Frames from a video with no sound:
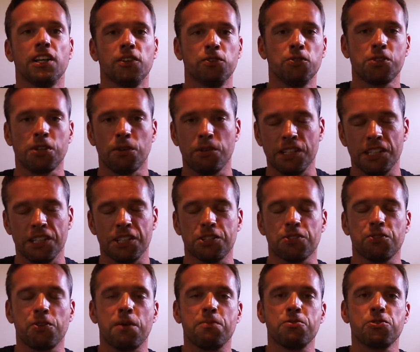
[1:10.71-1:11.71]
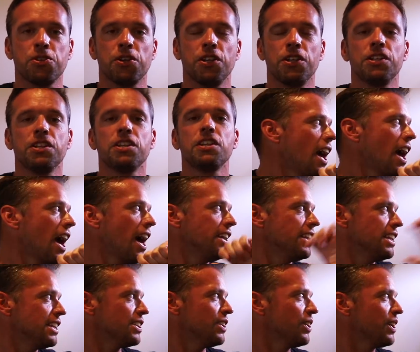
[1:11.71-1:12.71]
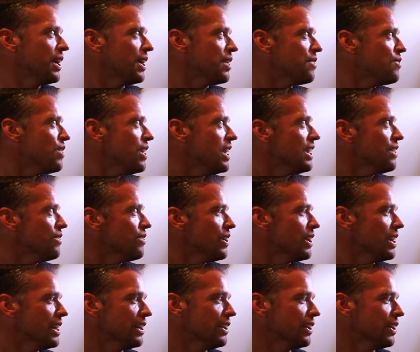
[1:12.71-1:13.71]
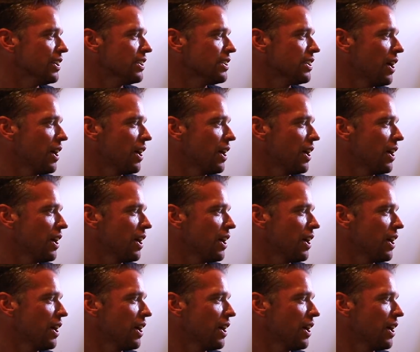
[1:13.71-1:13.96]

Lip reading: also in the description, and it is looking really, really good.